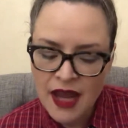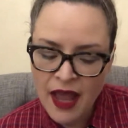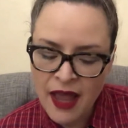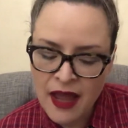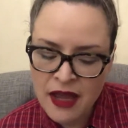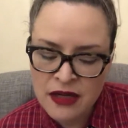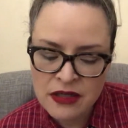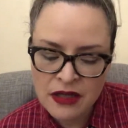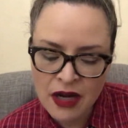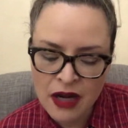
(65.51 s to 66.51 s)

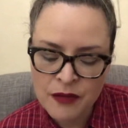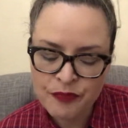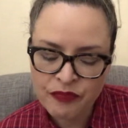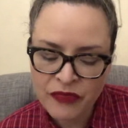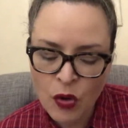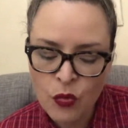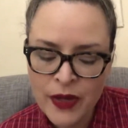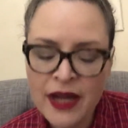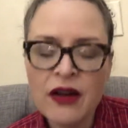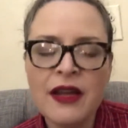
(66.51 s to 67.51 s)
And
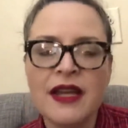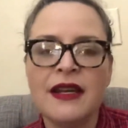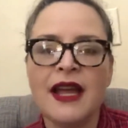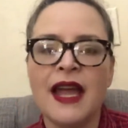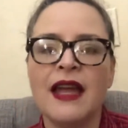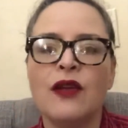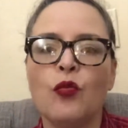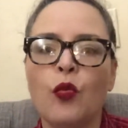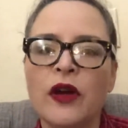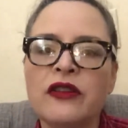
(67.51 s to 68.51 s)
we are in a
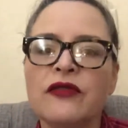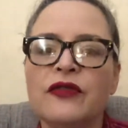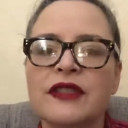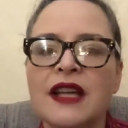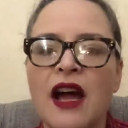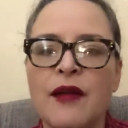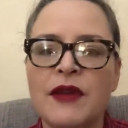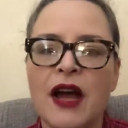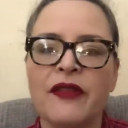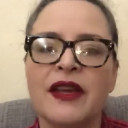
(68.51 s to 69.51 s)
wonderful time
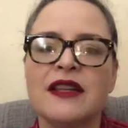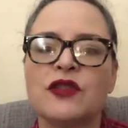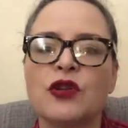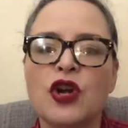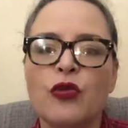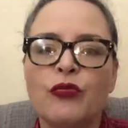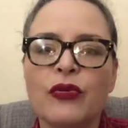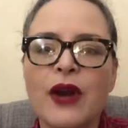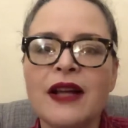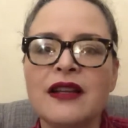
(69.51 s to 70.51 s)
now that is
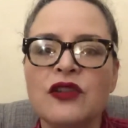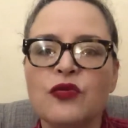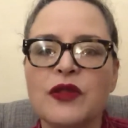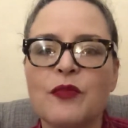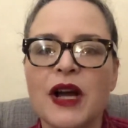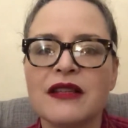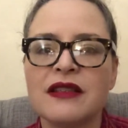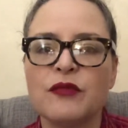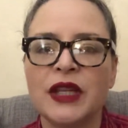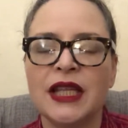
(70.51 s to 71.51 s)
pregnant with
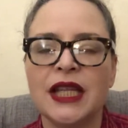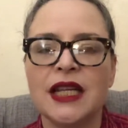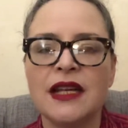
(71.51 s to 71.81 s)
possibility,